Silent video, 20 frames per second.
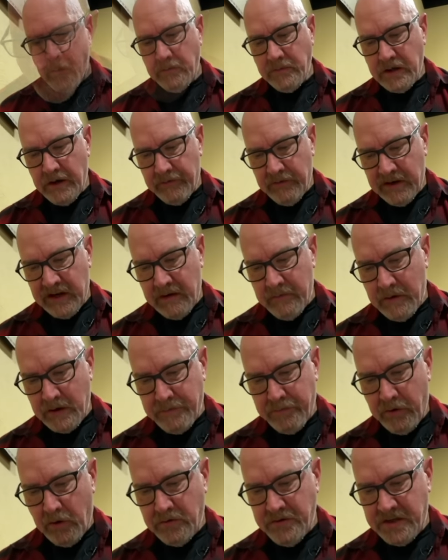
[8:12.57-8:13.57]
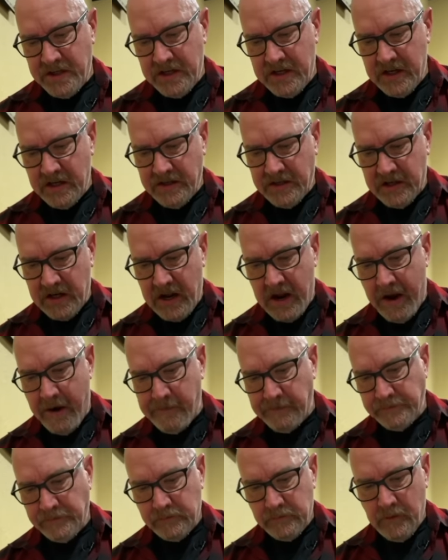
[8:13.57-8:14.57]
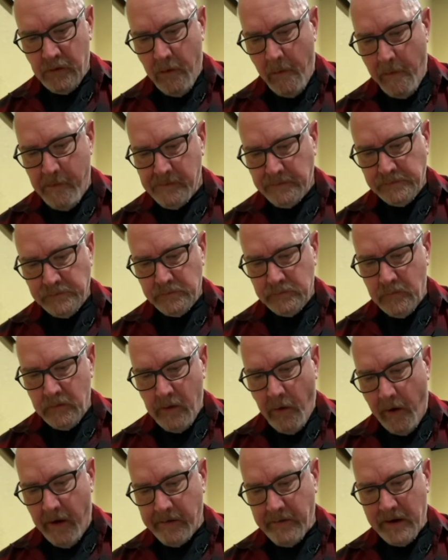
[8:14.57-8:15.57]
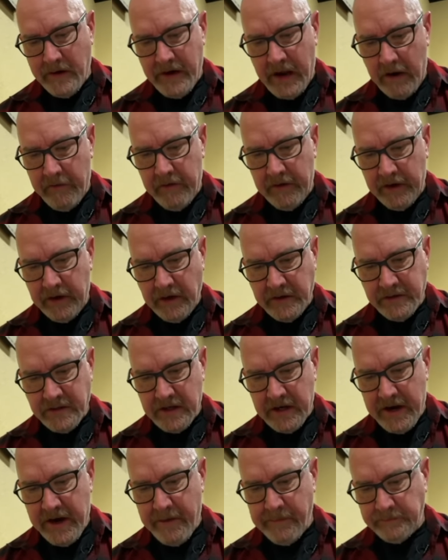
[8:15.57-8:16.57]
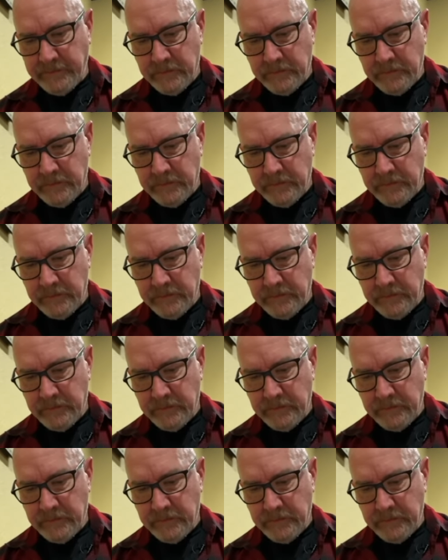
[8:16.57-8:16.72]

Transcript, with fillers: Definitely get my protein in today. I'm getting everything in today.